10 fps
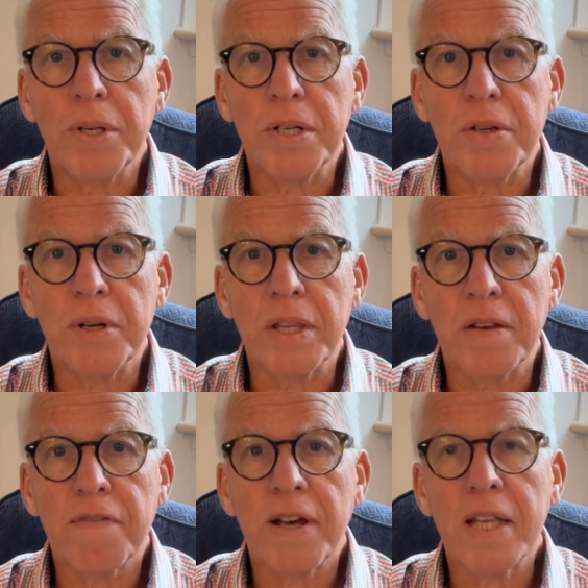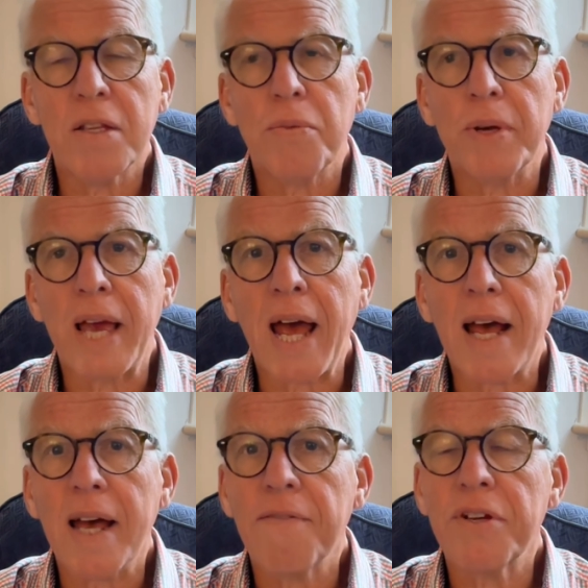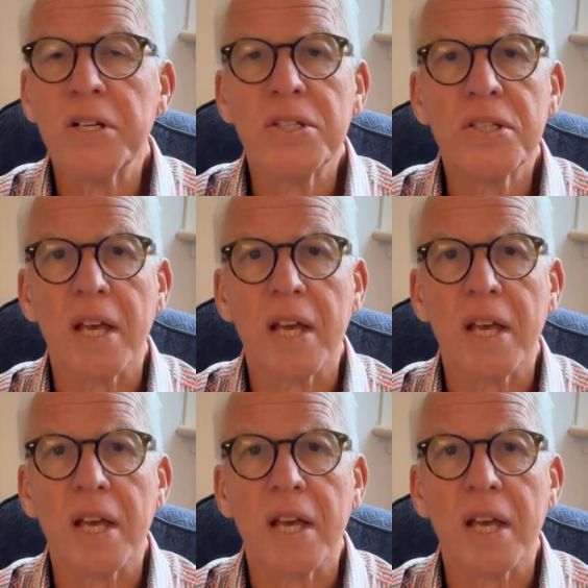we're doing. The fact that we have a